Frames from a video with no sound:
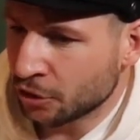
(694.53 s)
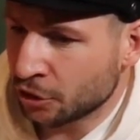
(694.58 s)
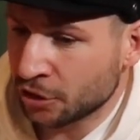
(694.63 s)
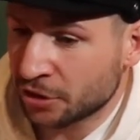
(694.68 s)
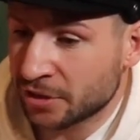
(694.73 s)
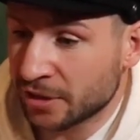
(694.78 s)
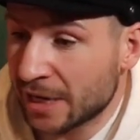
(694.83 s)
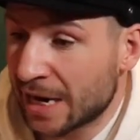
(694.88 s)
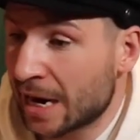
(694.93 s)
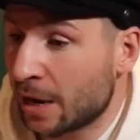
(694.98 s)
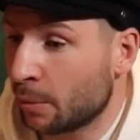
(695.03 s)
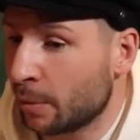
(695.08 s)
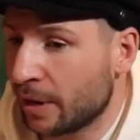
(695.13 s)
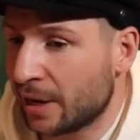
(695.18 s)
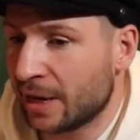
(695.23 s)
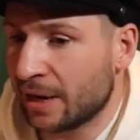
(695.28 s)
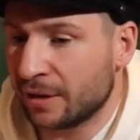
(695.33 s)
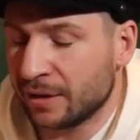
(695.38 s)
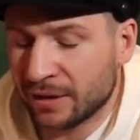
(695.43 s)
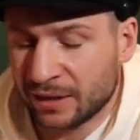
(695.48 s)
Just I,
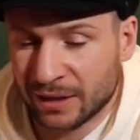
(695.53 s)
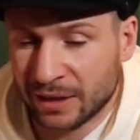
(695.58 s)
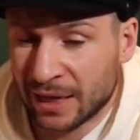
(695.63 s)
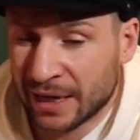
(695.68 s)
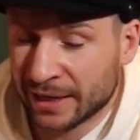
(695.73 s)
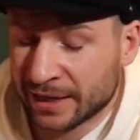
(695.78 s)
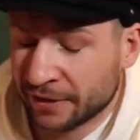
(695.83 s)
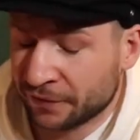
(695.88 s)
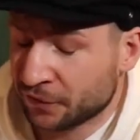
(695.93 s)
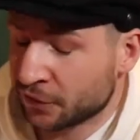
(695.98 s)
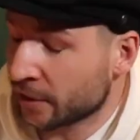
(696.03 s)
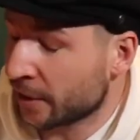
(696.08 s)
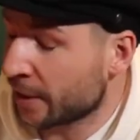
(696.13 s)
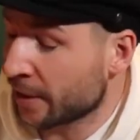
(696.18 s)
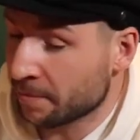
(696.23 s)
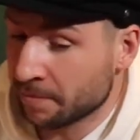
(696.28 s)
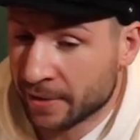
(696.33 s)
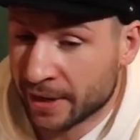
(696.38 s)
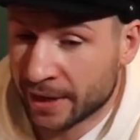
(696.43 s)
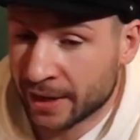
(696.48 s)
like I've said
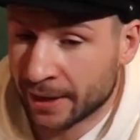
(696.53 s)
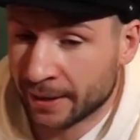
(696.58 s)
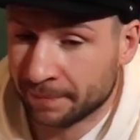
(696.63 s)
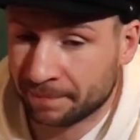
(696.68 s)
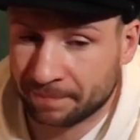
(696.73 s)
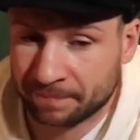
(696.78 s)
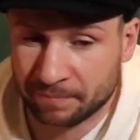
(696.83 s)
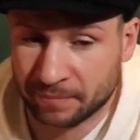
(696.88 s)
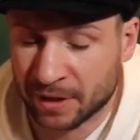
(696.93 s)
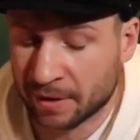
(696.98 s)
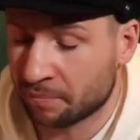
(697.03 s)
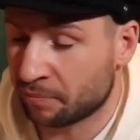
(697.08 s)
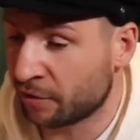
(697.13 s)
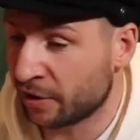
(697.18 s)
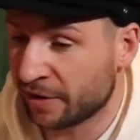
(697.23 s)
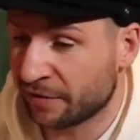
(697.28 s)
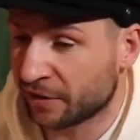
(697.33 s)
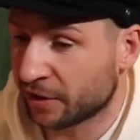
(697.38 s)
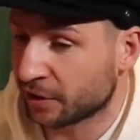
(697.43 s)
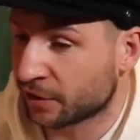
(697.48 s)
in my, my
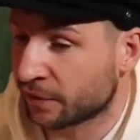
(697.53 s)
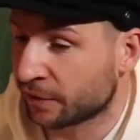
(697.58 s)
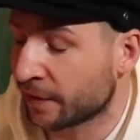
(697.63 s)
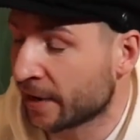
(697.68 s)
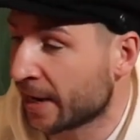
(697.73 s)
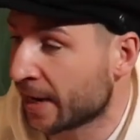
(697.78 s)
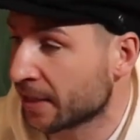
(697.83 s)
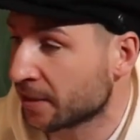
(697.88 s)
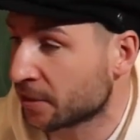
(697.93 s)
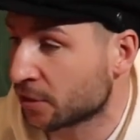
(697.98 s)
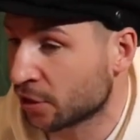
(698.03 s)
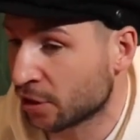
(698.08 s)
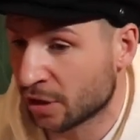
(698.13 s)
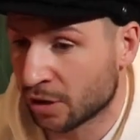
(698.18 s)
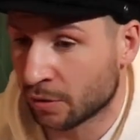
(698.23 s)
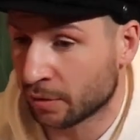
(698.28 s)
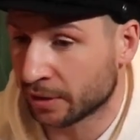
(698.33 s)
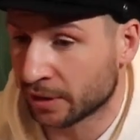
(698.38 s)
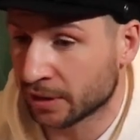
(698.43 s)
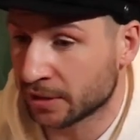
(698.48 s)
previous fights, you
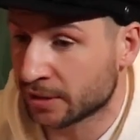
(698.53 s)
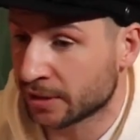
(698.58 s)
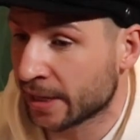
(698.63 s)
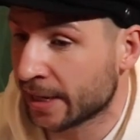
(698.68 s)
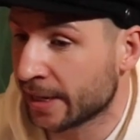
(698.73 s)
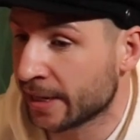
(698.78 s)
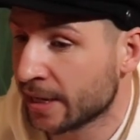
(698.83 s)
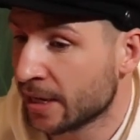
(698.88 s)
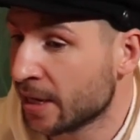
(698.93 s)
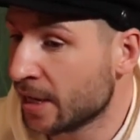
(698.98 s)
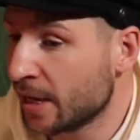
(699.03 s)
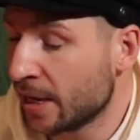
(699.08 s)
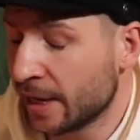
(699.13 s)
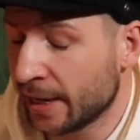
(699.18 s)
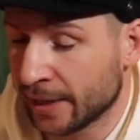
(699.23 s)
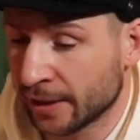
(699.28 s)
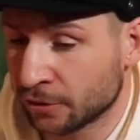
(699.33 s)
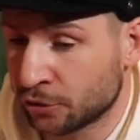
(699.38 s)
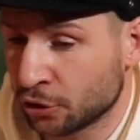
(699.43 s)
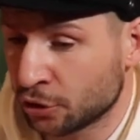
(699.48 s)
know, when they say
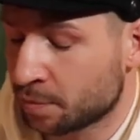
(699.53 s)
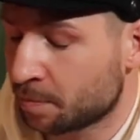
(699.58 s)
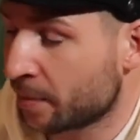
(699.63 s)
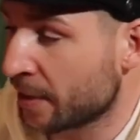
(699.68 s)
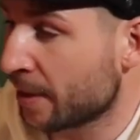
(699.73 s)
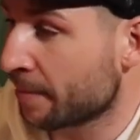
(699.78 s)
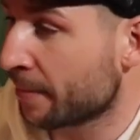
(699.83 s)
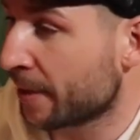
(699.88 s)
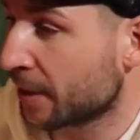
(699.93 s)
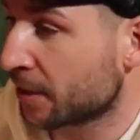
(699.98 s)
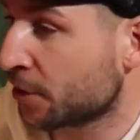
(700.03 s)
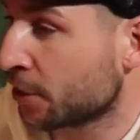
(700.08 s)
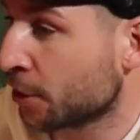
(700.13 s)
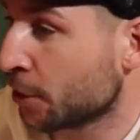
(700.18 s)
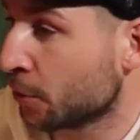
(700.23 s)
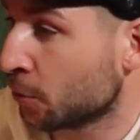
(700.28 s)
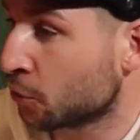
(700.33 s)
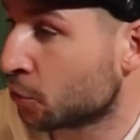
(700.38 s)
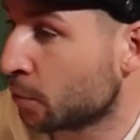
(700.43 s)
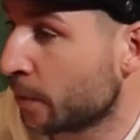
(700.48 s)
it'll just be a Maxi
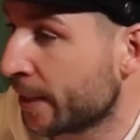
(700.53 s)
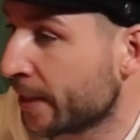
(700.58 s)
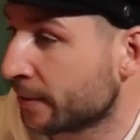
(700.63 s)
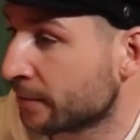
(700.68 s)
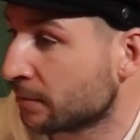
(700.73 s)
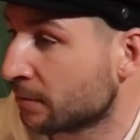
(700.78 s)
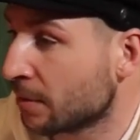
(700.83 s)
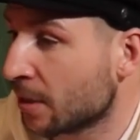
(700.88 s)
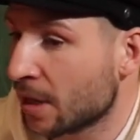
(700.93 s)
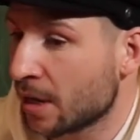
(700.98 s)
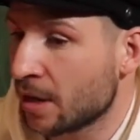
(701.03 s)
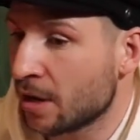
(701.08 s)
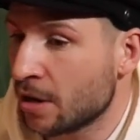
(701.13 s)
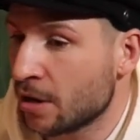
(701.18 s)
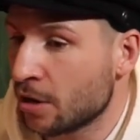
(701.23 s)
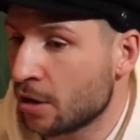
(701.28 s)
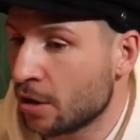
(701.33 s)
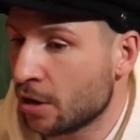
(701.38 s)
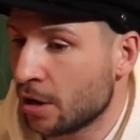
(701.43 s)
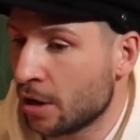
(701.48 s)
Hughes win.
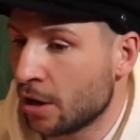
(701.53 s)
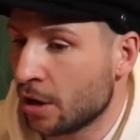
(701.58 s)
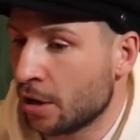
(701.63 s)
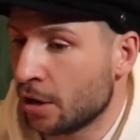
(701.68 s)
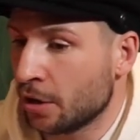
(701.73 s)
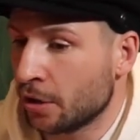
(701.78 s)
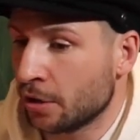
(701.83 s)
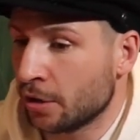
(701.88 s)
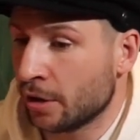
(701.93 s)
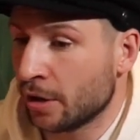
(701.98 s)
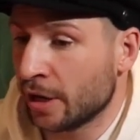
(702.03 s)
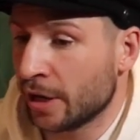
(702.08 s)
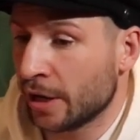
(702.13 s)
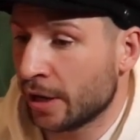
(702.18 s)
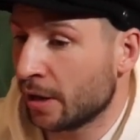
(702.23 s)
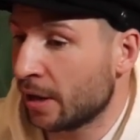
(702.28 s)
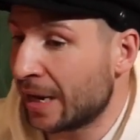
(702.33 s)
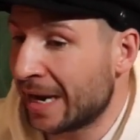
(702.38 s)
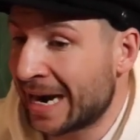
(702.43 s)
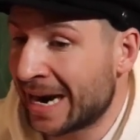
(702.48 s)

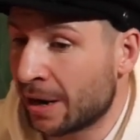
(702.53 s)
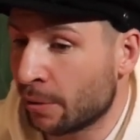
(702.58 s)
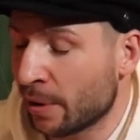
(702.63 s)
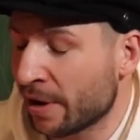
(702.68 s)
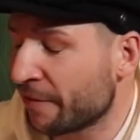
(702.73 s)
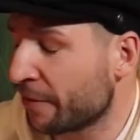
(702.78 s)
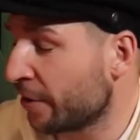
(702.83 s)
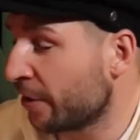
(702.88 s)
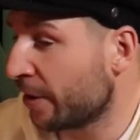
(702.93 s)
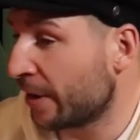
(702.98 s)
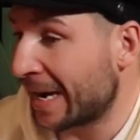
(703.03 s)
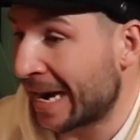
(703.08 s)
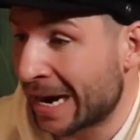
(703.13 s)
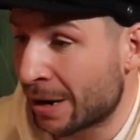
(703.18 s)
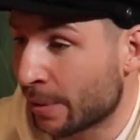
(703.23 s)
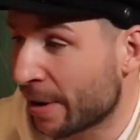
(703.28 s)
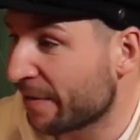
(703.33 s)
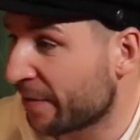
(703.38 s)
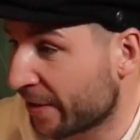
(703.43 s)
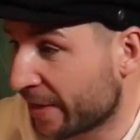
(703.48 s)
Uh, however,
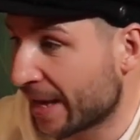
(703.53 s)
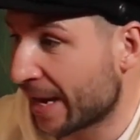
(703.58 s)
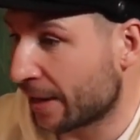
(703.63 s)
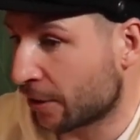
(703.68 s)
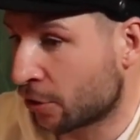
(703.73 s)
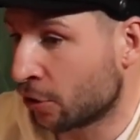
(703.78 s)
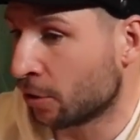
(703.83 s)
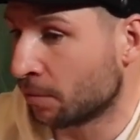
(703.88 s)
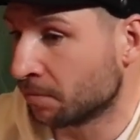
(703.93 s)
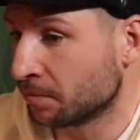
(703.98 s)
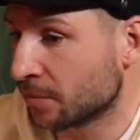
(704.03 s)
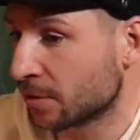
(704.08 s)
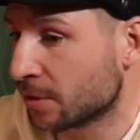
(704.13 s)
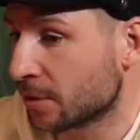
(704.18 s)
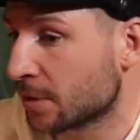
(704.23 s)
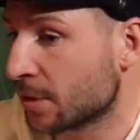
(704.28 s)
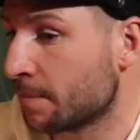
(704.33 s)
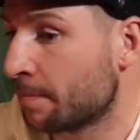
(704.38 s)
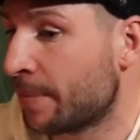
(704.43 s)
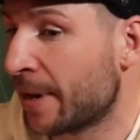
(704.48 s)
however that
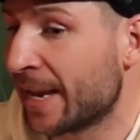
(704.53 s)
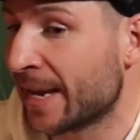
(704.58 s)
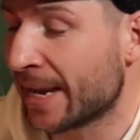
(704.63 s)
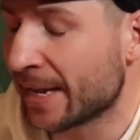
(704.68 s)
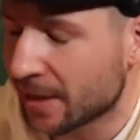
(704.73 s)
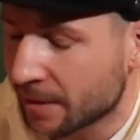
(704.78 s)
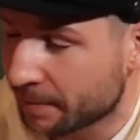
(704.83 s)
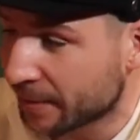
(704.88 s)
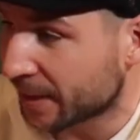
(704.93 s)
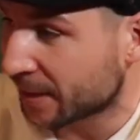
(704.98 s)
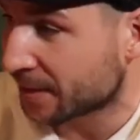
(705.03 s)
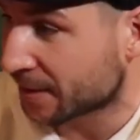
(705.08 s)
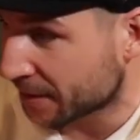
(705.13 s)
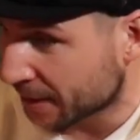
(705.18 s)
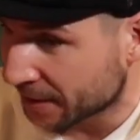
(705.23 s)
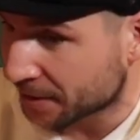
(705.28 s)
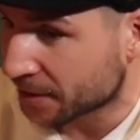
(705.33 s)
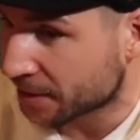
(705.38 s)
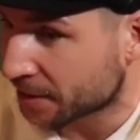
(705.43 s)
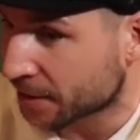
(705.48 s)
comes, by any means
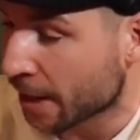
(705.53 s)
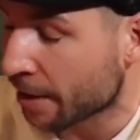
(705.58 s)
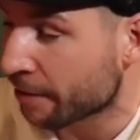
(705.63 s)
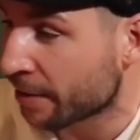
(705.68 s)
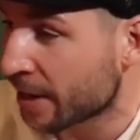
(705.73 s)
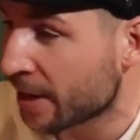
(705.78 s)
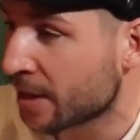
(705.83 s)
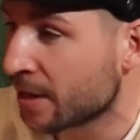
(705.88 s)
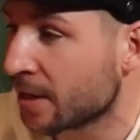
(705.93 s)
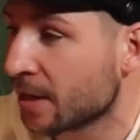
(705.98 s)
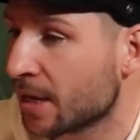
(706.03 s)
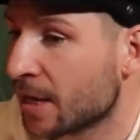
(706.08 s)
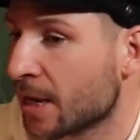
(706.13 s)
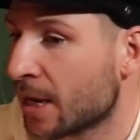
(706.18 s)
necessary,